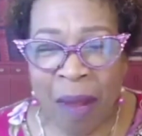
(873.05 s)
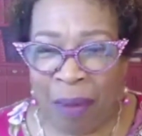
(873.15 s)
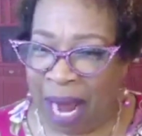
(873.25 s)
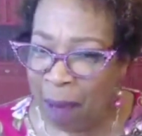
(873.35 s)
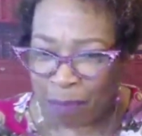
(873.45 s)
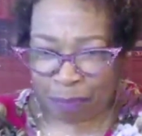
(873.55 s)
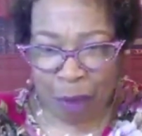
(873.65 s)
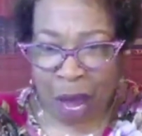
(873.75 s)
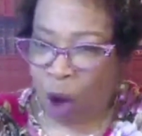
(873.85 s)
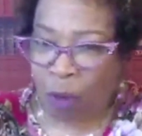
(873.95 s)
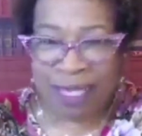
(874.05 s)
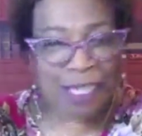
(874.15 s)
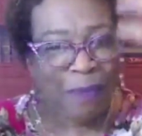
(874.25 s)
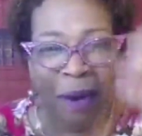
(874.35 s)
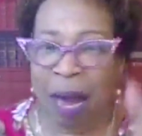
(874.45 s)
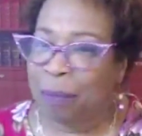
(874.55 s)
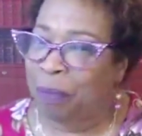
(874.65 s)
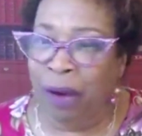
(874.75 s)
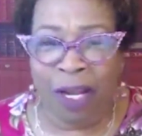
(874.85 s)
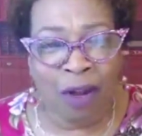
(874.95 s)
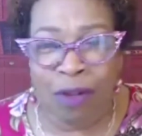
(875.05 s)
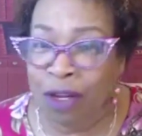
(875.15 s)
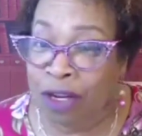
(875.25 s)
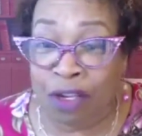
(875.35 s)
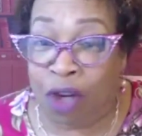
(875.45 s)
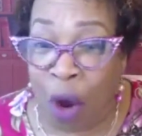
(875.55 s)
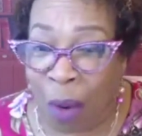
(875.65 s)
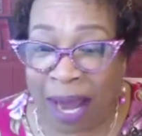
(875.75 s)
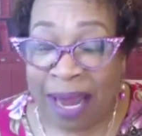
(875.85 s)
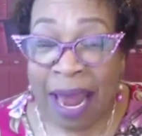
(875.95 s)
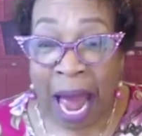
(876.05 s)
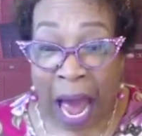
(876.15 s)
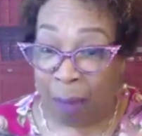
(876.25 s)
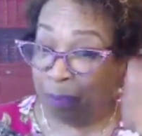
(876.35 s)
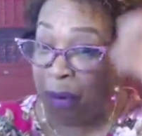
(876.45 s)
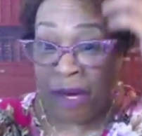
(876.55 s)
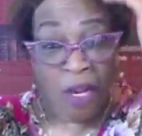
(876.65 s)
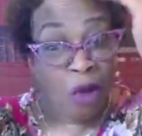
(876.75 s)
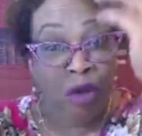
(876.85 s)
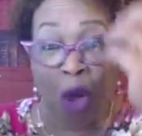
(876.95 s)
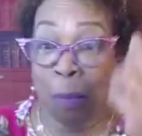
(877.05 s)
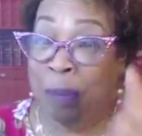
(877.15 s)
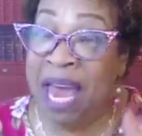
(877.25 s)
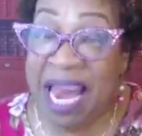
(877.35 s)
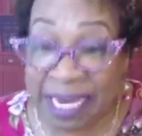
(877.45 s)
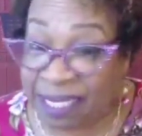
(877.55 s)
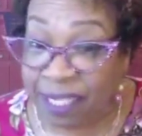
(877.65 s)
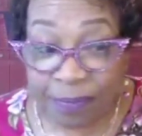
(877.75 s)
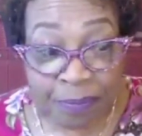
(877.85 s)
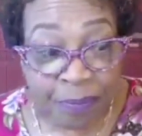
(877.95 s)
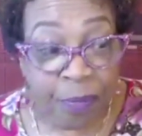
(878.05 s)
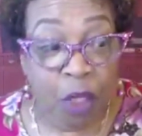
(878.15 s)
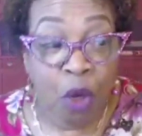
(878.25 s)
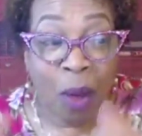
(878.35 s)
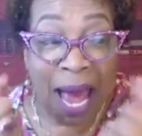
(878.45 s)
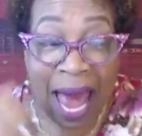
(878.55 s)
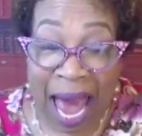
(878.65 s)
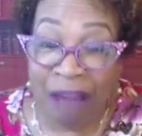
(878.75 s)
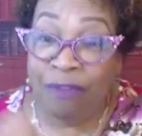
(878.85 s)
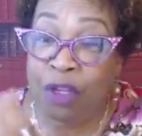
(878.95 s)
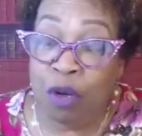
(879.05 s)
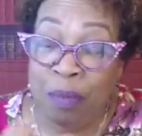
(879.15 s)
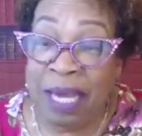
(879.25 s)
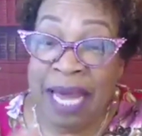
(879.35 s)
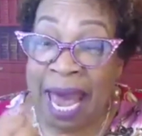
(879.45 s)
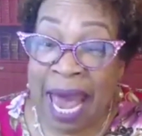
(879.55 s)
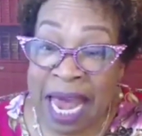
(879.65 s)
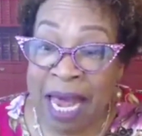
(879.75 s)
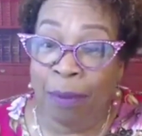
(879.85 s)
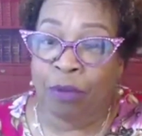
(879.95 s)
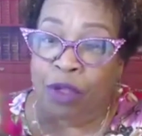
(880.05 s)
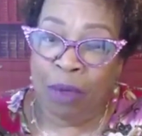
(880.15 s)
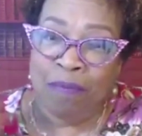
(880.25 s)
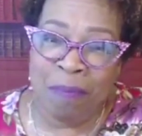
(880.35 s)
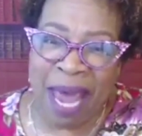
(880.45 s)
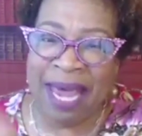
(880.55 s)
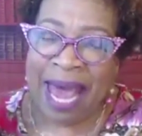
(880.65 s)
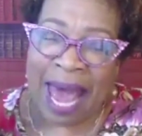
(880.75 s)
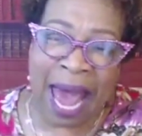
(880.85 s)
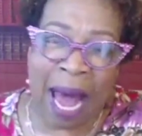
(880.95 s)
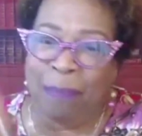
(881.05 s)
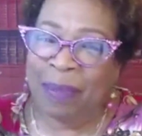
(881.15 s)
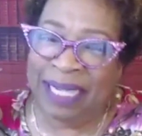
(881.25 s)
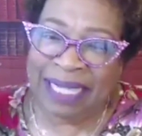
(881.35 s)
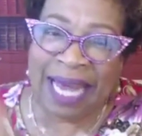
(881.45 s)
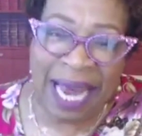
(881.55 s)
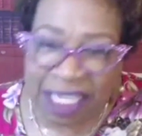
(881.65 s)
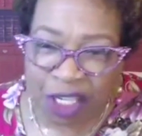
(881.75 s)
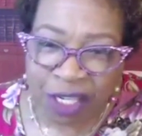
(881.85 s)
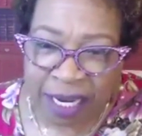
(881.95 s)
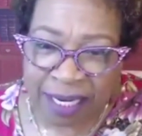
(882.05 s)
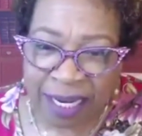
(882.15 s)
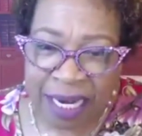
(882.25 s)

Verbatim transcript: But I'm, Holy Spirit, I'm pulling on your joy. I'm pulling on your peace. You have to be able to make application.